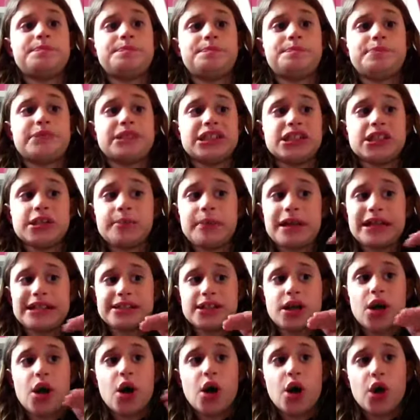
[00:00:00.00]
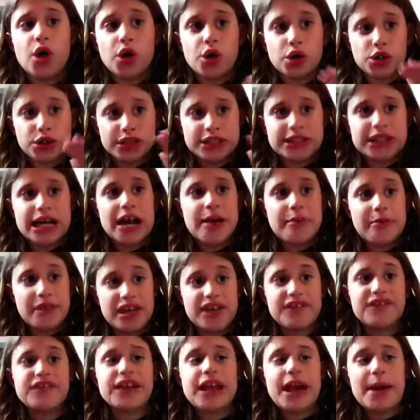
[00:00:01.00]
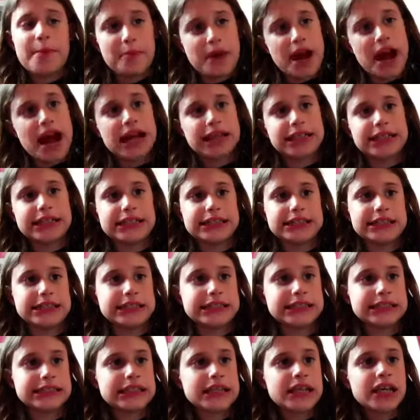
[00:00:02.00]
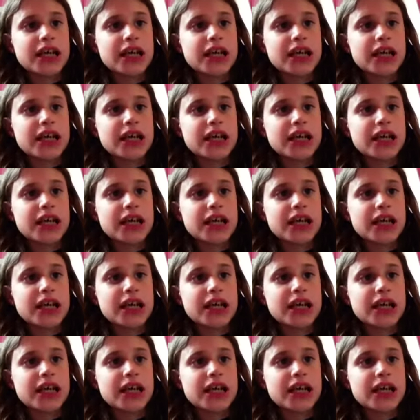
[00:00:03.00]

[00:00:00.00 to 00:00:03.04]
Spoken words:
Be your best all the time, even at practices.